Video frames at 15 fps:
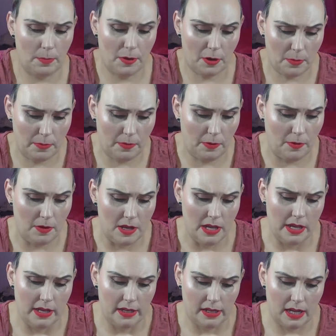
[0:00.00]
purple
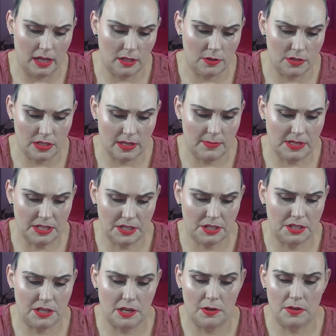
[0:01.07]
colors. Let me just
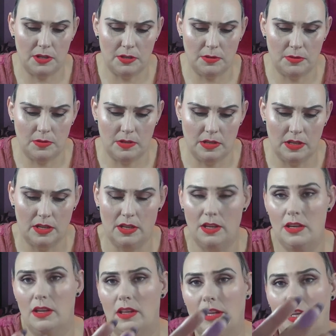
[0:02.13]
show you,
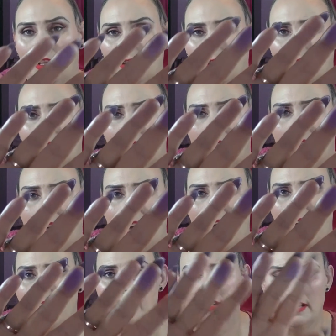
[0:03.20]
like, look at
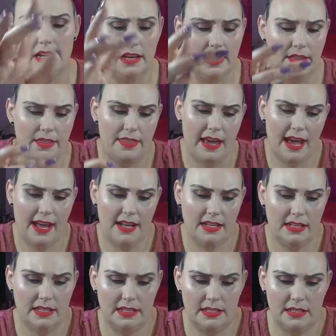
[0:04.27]
that. That
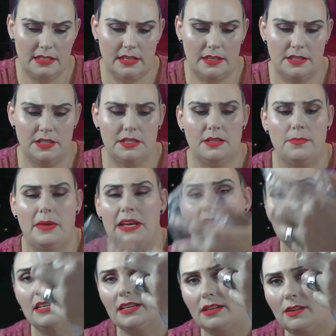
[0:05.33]
is just
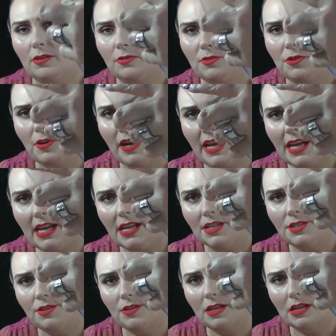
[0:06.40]
amazing, and on your
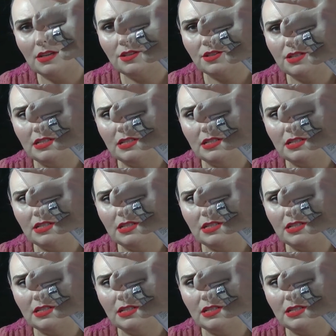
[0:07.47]
hand you can just